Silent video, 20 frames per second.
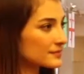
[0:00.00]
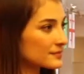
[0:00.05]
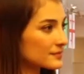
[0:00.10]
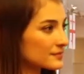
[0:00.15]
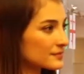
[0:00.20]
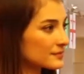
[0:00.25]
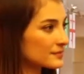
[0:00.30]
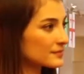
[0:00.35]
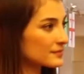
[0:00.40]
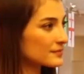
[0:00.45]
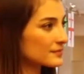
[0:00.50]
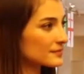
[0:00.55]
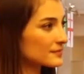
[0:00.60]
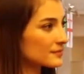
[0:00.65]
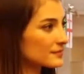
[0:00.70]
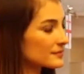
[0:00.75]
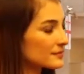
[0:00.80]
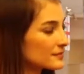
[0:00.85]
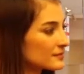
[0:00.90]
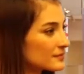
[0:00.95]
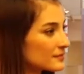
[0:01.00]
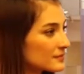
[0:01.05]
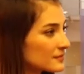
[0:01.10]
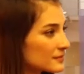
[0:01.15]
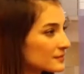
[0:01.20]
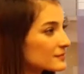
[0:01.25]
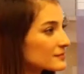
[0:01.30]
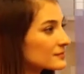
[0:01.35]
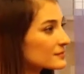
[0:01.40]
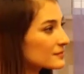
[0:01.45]

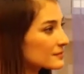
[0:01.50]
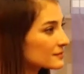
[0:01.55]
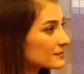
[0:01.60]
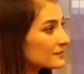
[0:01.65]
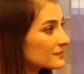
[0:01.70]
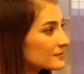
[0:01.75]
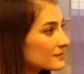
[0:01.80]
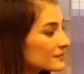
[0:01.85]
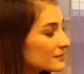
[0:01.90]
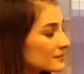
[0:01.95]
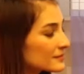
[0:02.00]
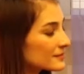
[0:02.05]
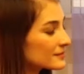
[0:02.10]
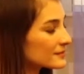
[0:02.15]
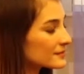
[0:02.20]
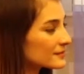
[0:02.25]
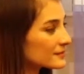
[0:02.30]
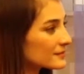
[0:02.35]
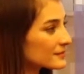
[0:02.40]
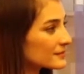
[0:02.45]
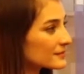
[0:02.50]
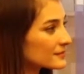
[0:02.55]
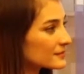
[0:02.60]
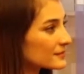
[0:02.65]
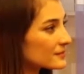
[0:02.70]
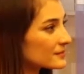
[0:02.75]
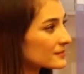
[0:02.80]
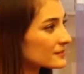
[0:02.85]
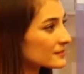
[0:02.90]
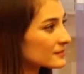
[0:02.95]

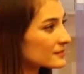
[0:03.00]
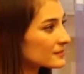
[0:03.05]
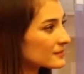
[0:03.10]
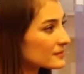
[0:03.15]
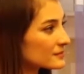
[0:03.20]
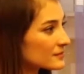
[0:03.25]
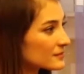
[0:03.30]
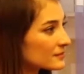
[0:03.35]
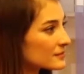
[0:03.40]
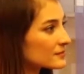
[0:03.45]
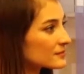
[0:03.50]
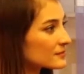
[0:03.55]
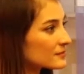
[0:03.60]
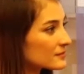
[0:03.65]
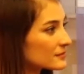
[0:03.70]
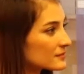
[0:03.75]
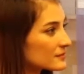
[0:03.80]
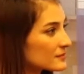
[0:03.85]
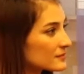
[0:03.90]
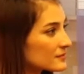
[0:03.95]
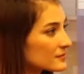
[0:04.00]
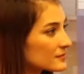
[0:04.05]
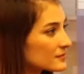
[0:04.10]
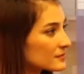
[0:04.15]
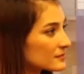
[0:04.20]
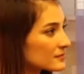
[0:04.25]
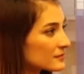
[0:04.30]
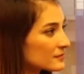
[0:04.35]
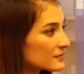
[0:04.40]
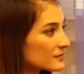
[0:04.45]

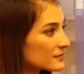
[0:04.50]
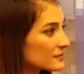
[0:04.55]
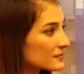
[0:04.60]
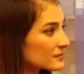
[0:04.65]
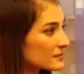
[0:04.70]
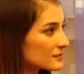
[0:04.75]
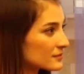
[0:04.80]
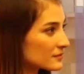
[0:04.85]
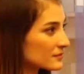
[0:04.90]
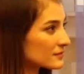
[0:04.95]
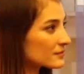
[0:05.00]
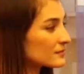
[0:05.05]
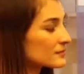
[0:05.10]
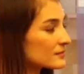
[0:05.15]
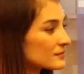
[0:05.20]
(not speaking)